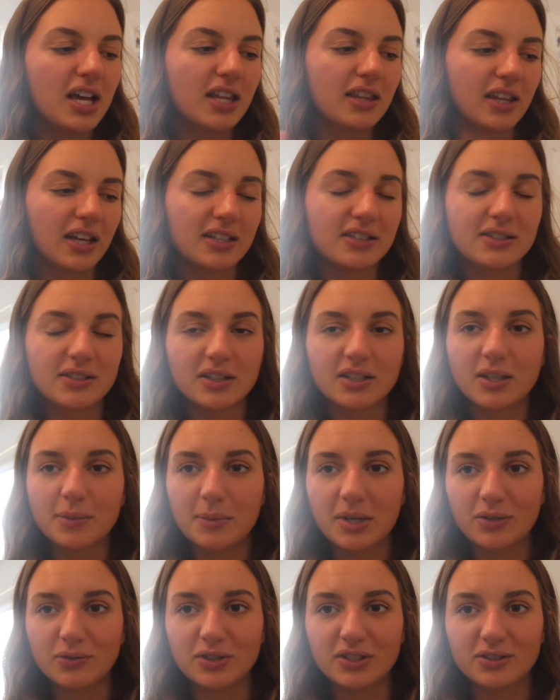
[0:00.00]
That's the
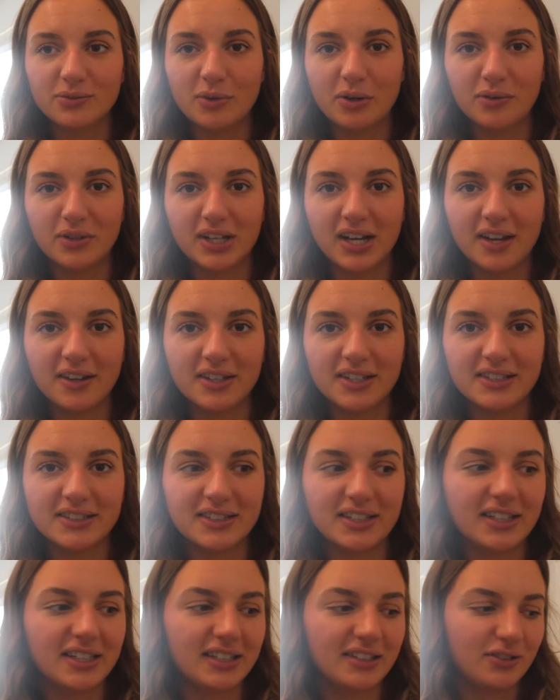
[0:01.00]
main reason why we got this
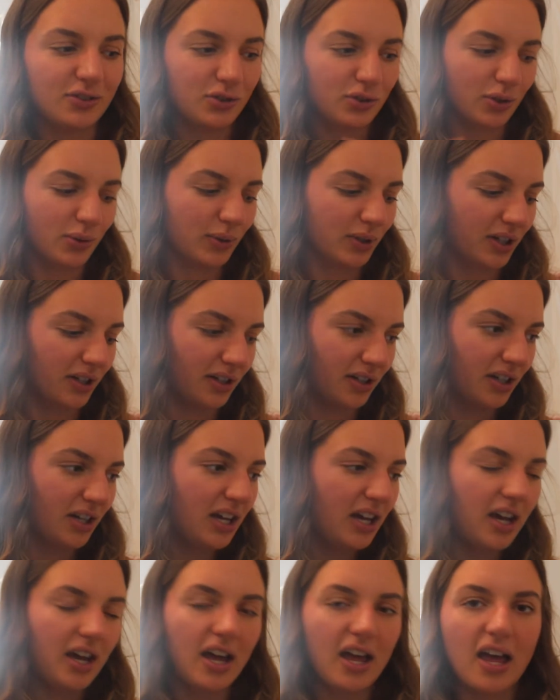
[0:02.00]
thing. It's so good.
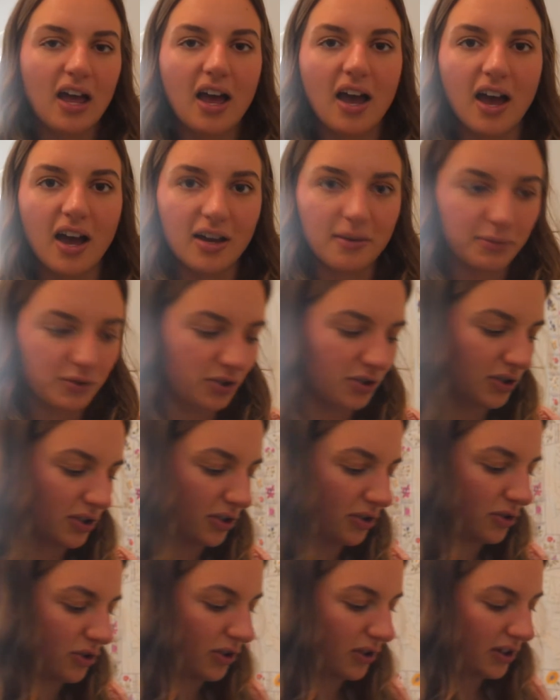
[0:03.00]
I'm just
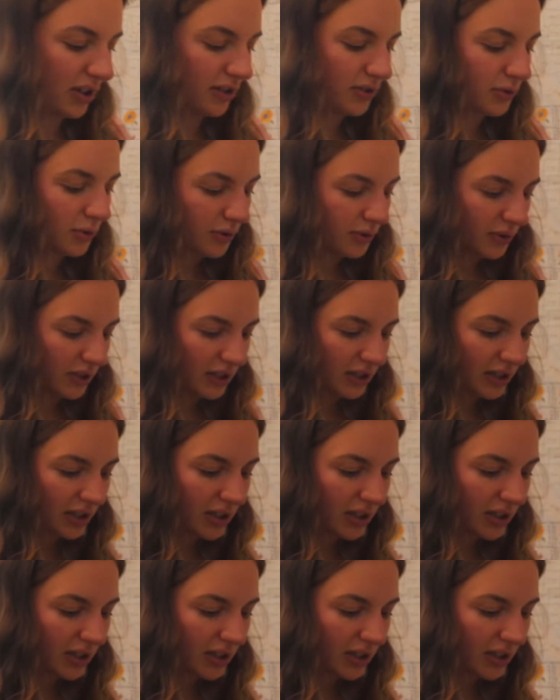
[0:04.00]
gonna show you guys real quick.